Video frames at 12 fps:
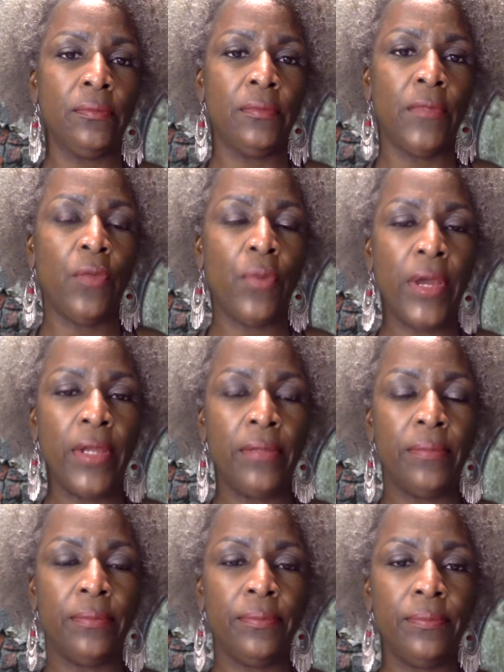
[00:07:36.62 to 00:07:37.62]
All right?
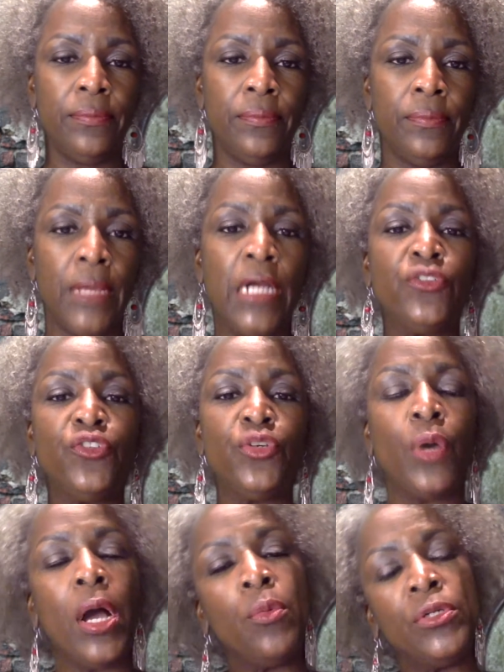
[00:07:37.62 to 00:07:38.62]
I
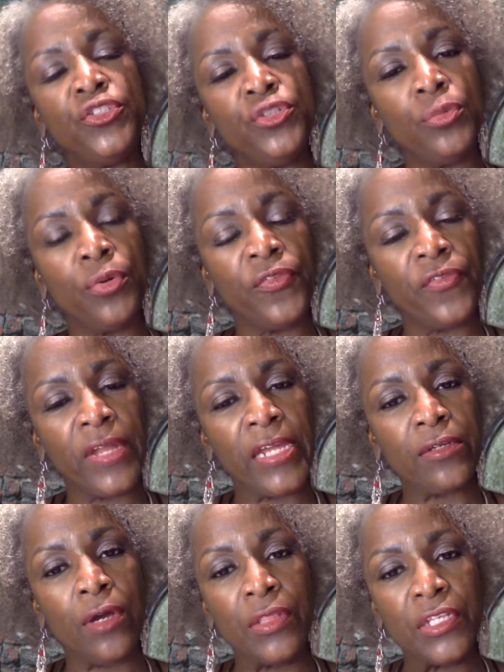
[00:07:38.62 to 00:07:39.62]
want you to reflect
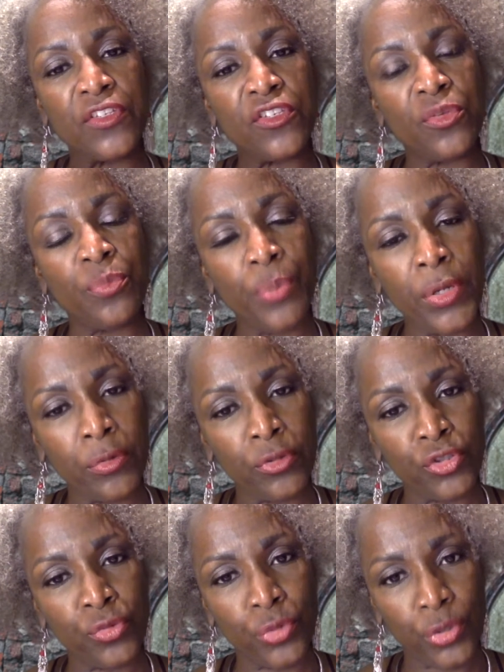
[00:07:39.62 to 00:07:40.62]
on the
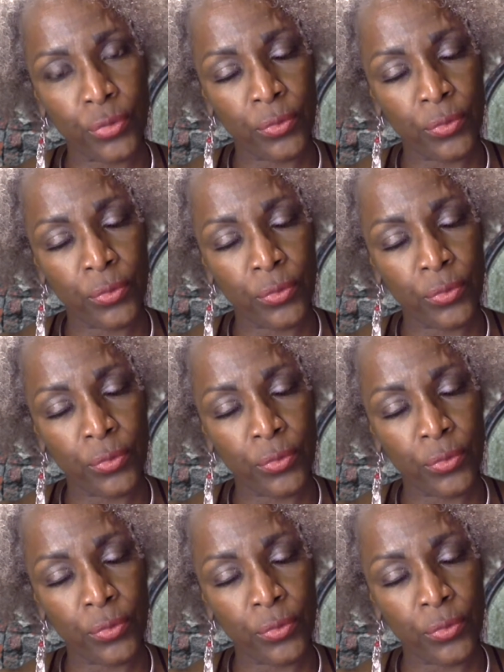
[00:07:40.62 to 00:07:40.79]
spiritual you